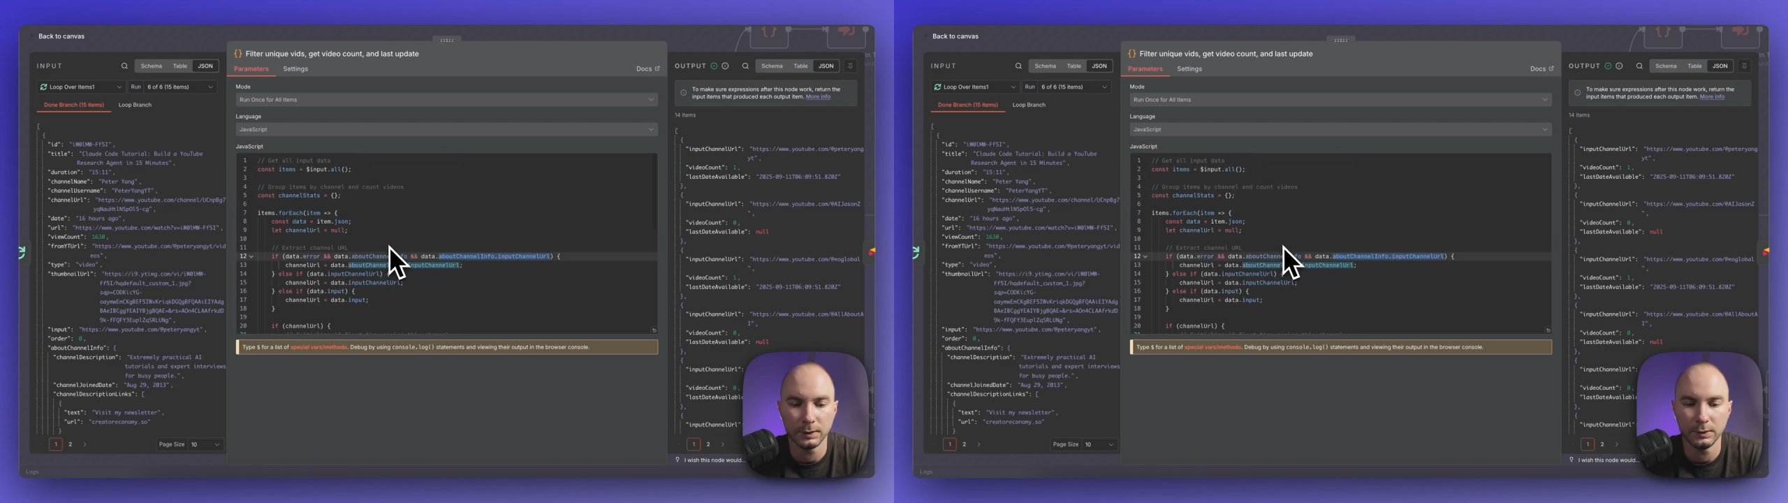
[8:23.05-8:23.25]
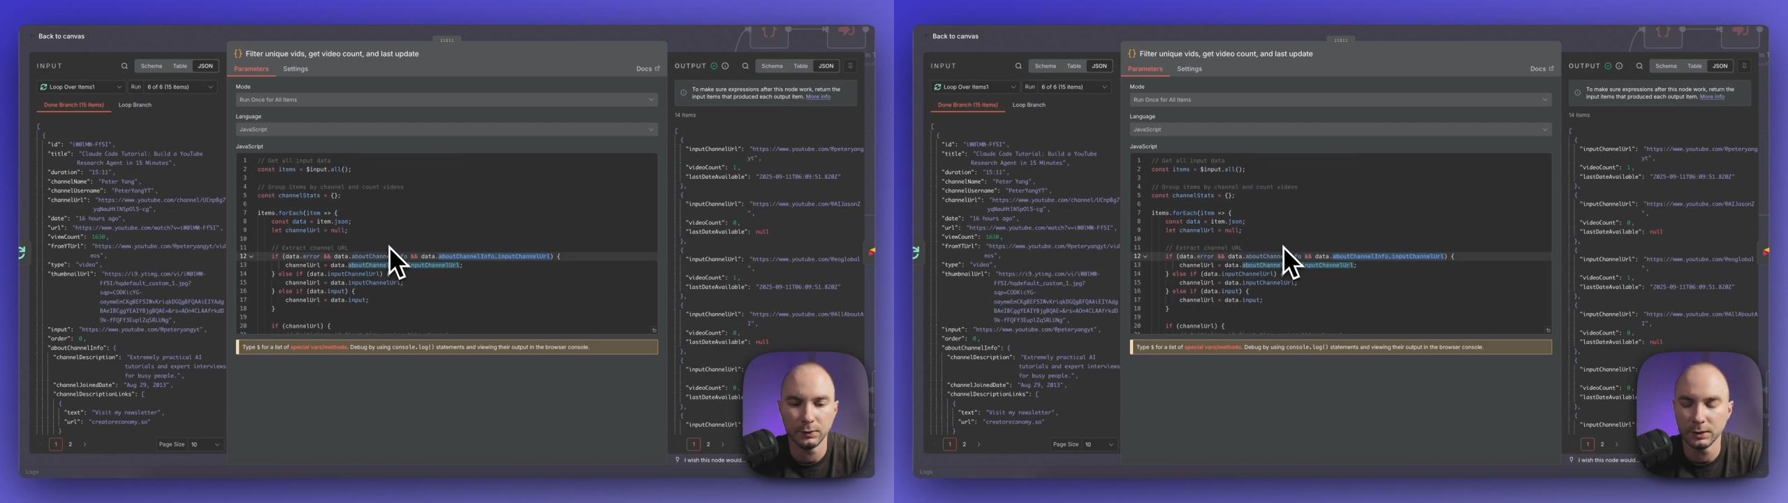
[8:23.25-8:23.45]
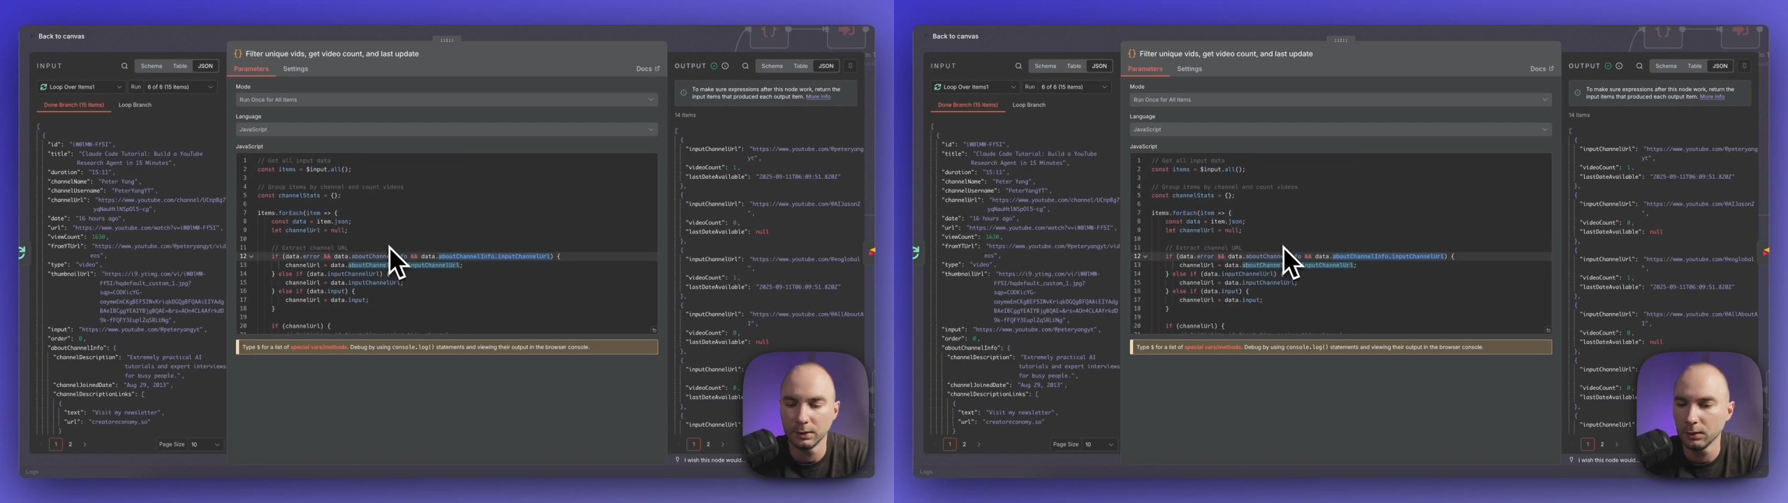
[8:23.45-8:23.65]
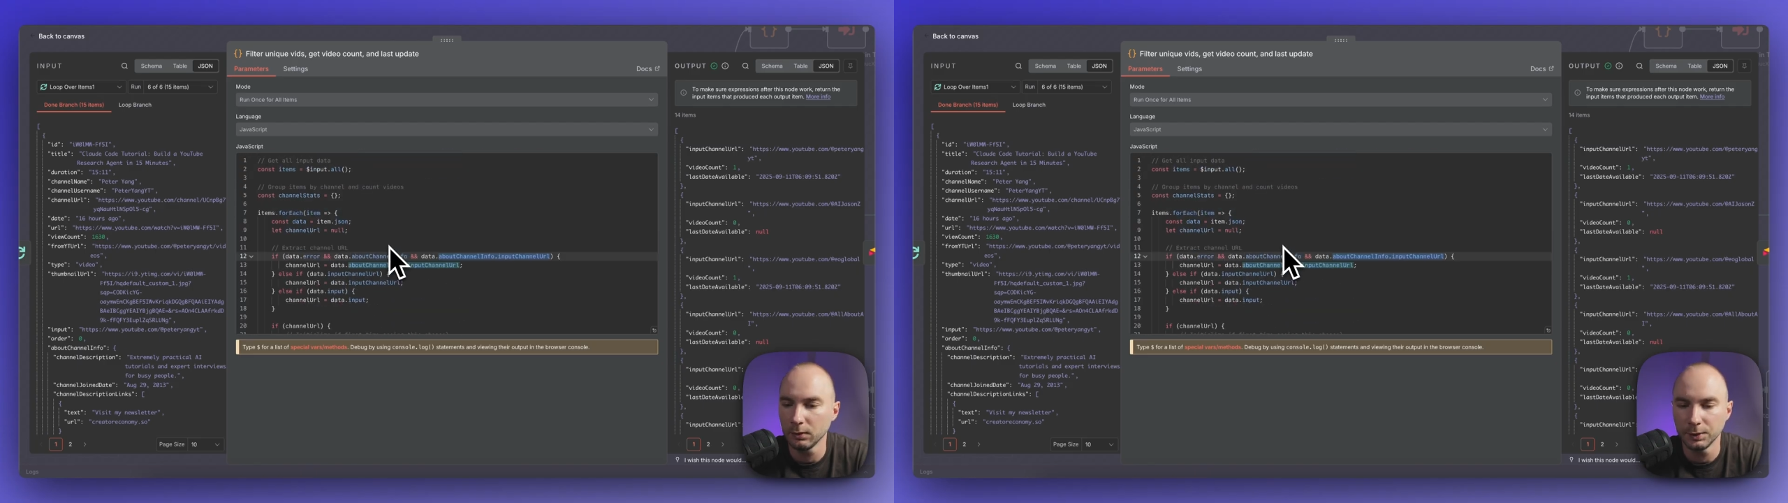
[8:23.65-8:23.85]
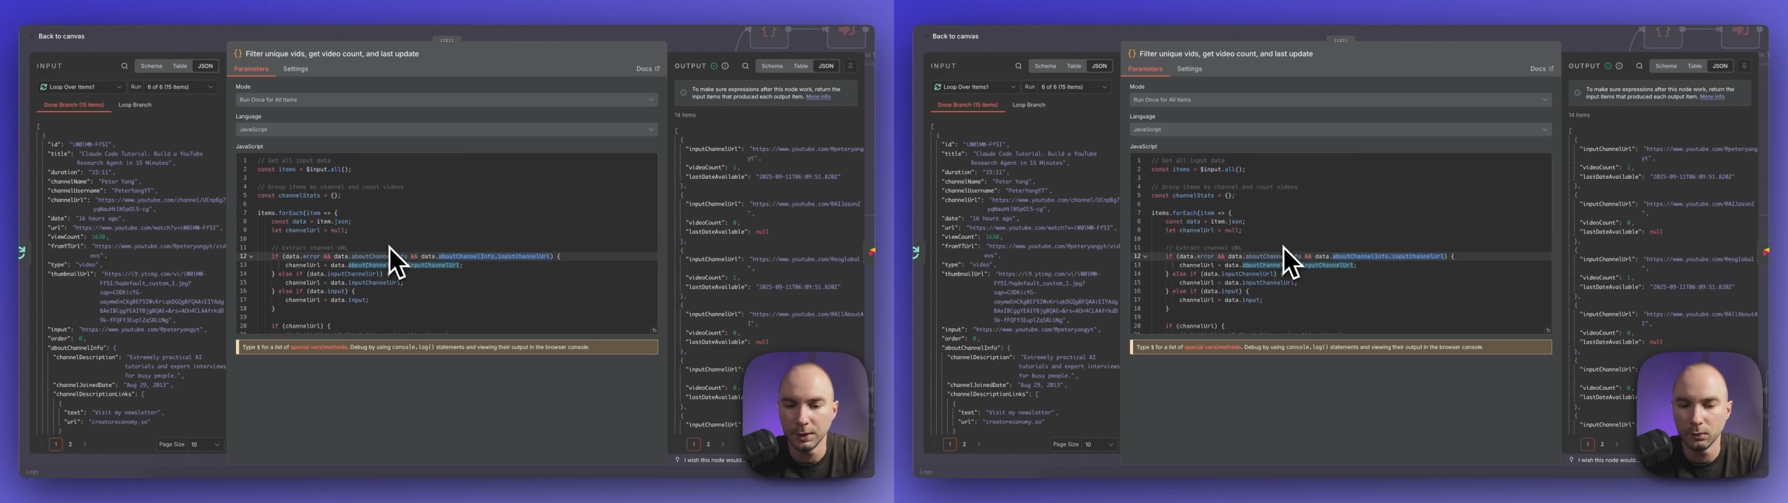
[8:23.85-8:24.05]
you can
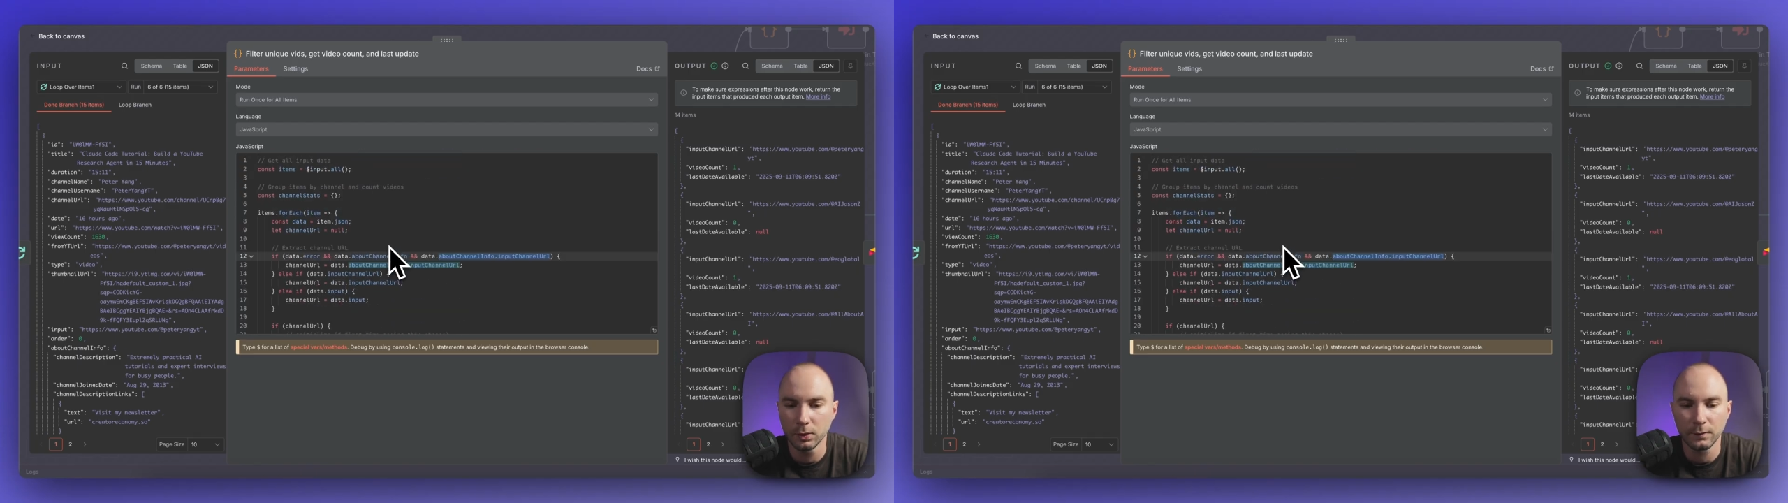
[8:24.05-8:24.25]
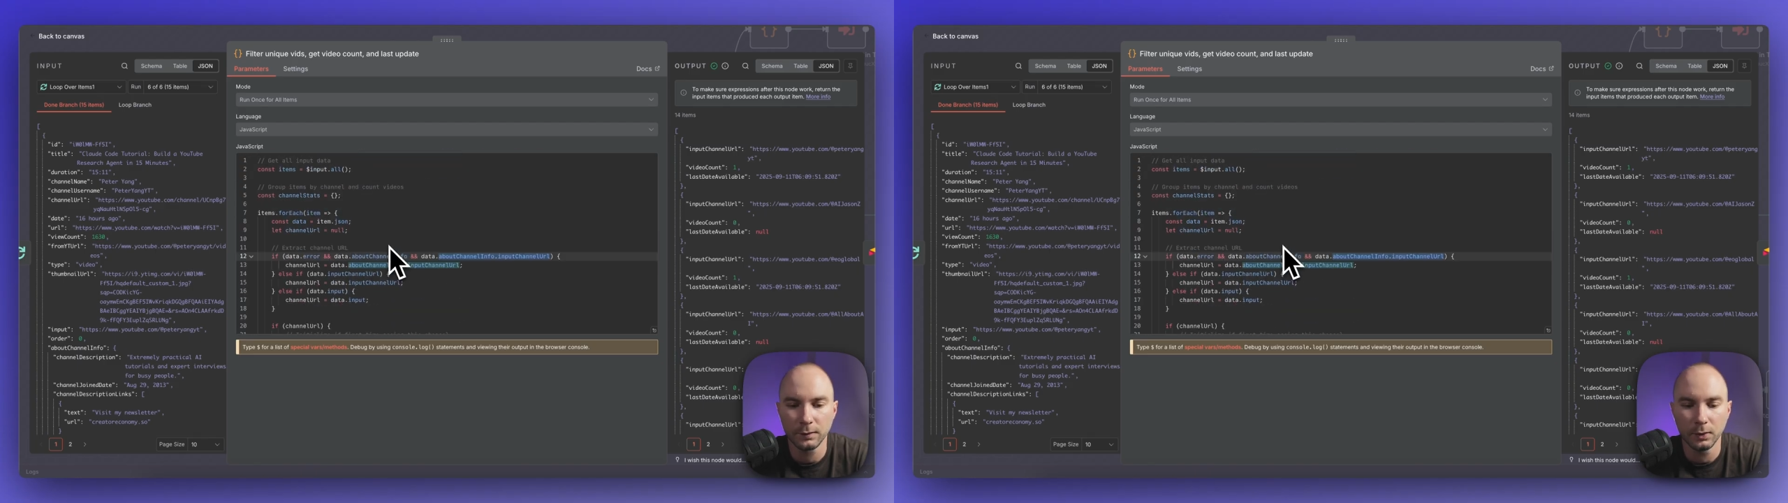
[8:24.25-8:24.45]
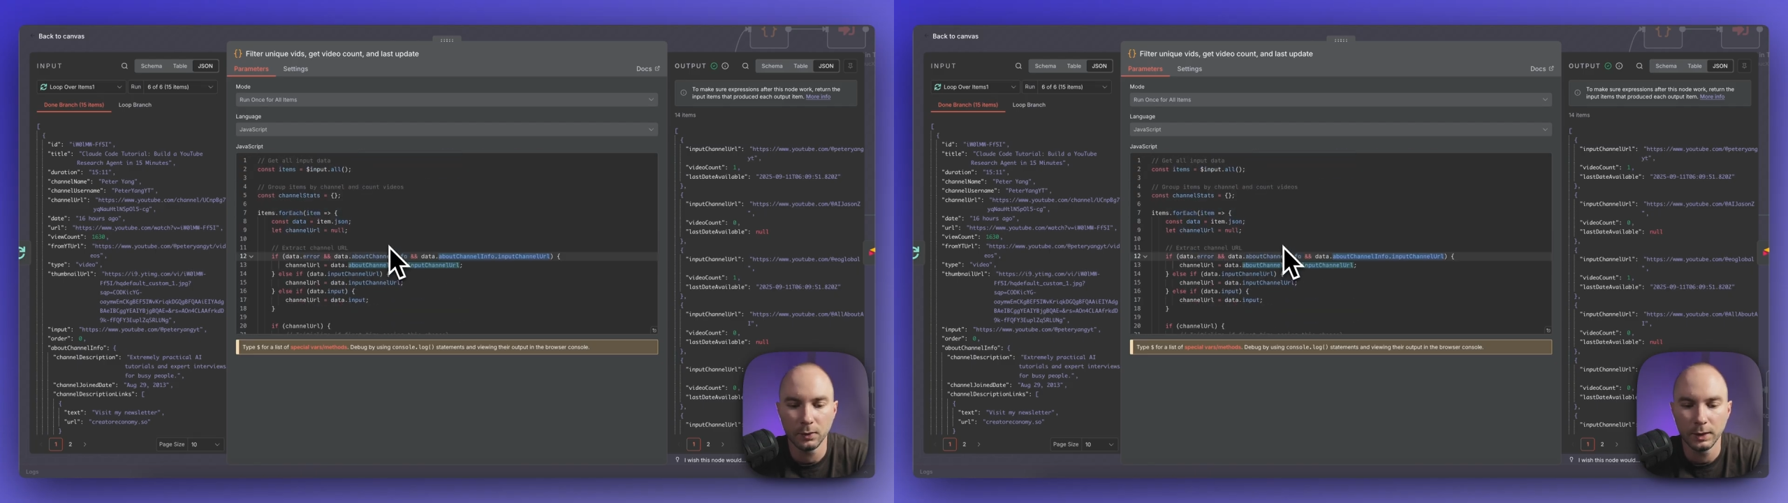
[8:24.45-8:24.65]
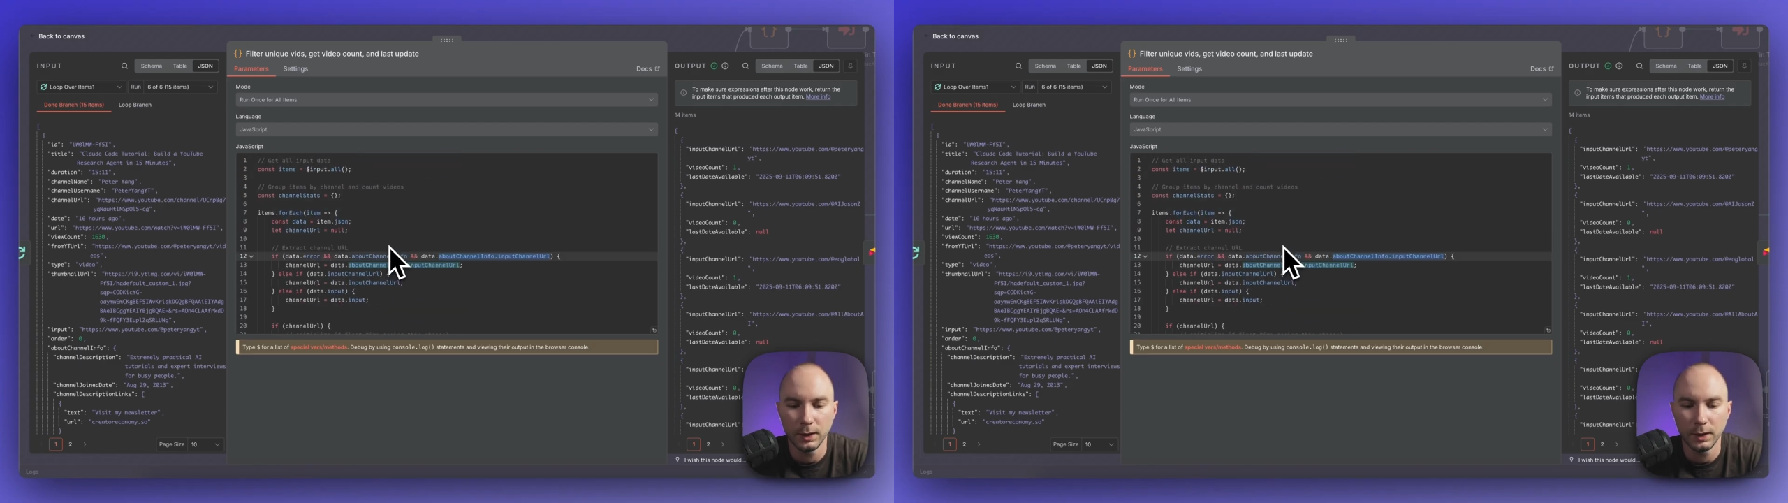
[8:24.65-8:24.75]
download the workflow,